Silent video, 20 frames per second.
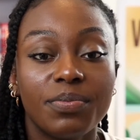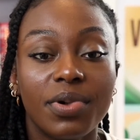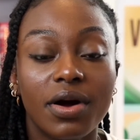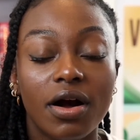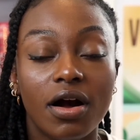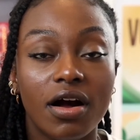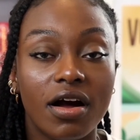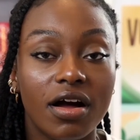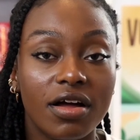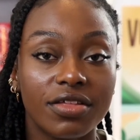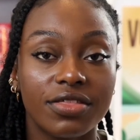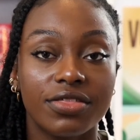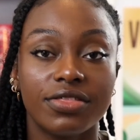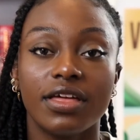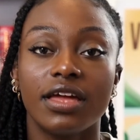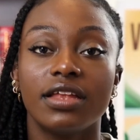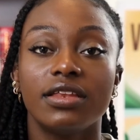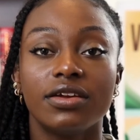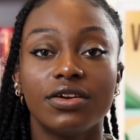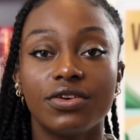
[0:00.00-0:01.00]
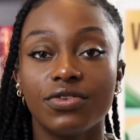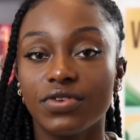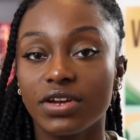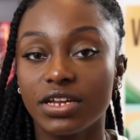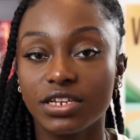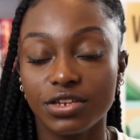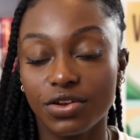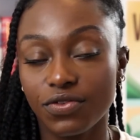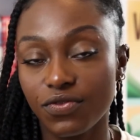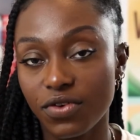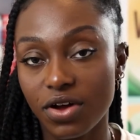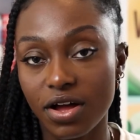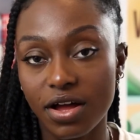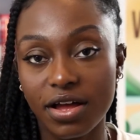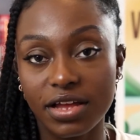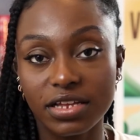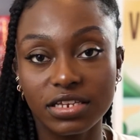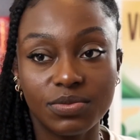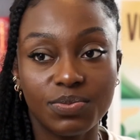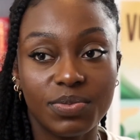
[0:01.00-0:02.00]
path and the career so
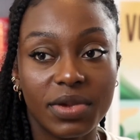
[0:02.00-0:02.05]
far has